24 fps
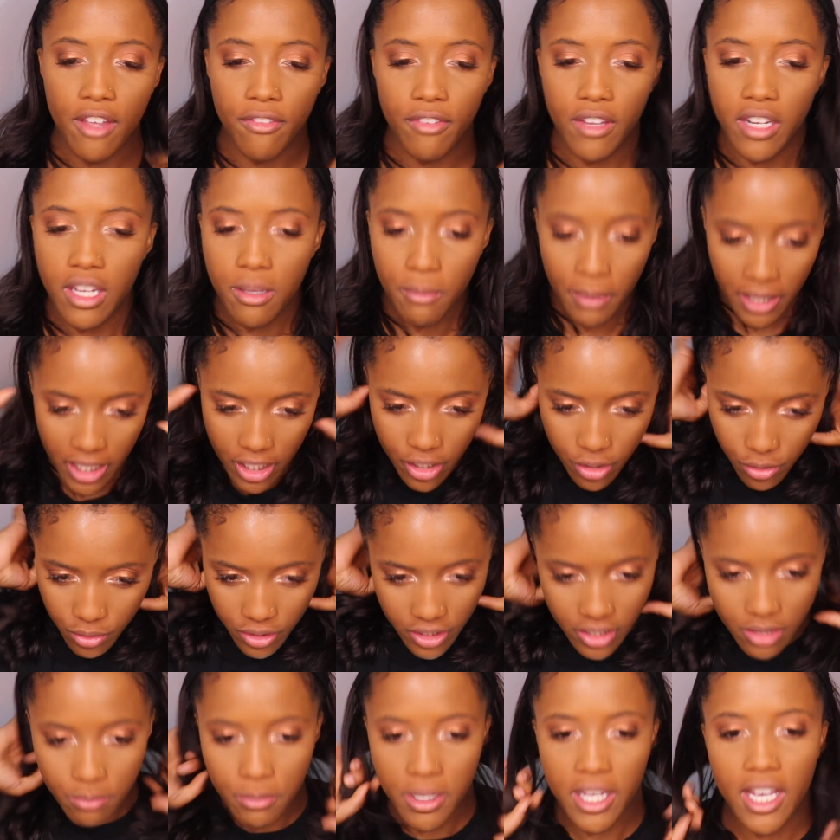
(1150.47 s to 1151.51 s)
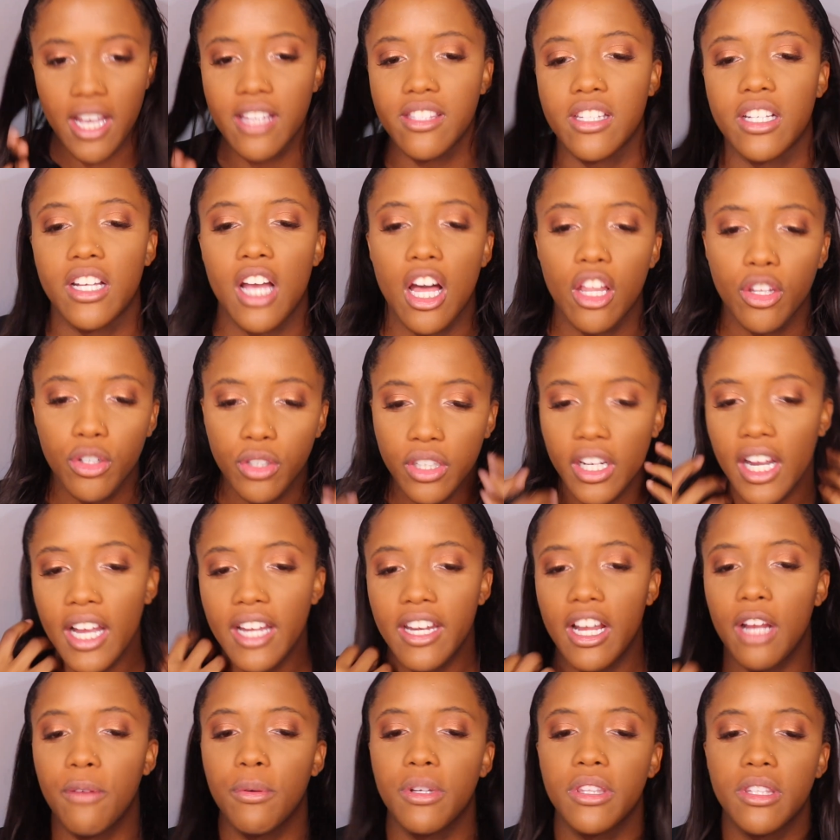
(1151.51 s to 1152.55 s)
If anybody uses me as a color
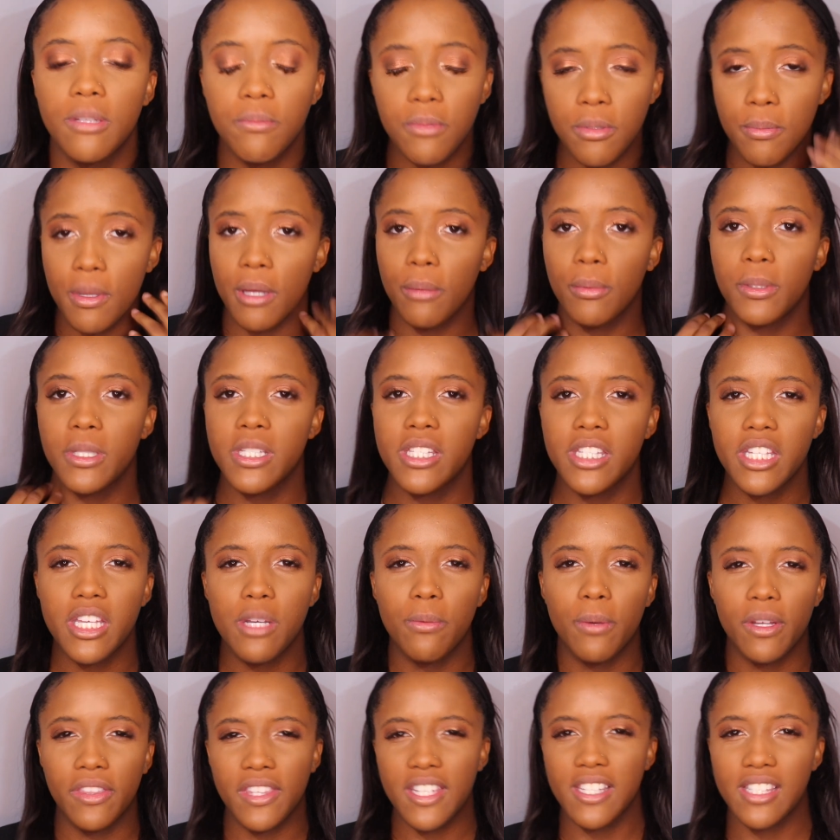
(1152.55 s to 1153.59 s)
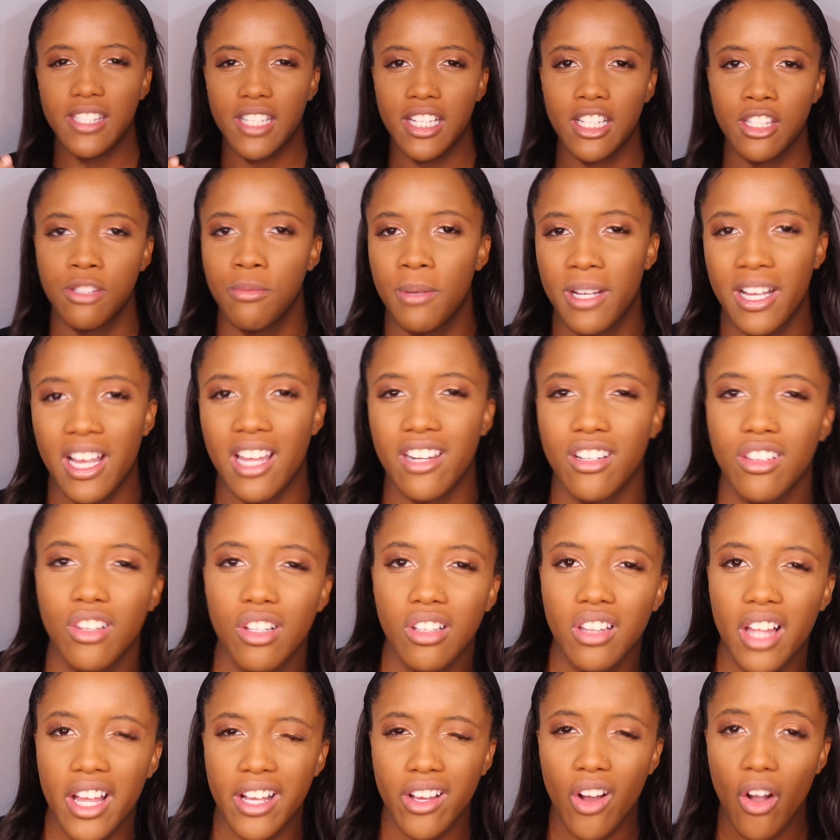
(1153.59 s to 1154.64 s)
guide, I want them to be able to see what these things would kind of
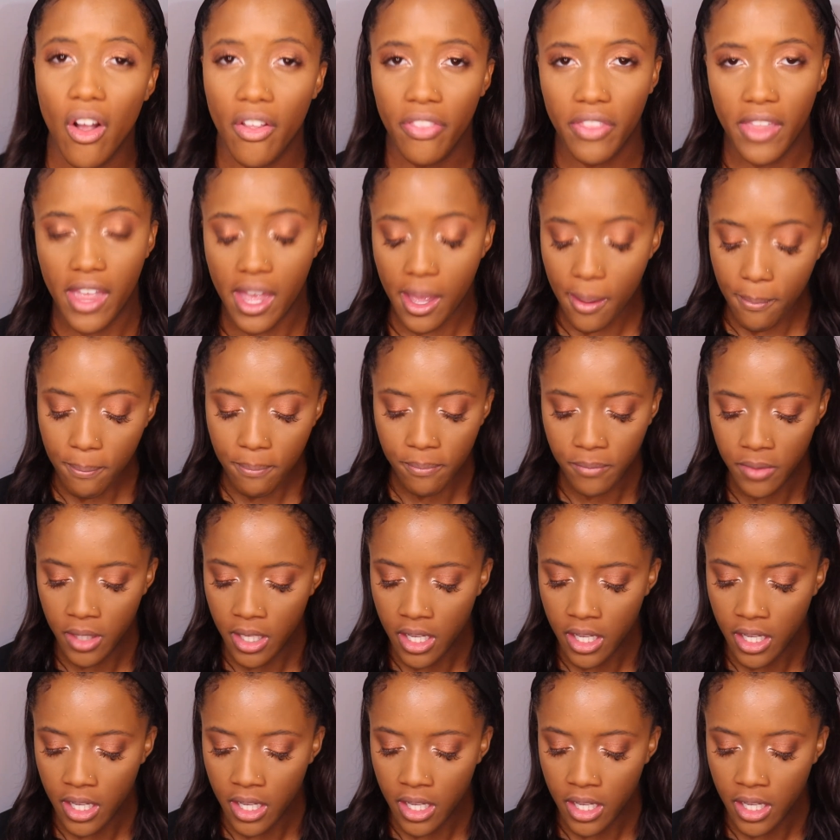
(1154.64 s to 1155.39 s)
look like on them.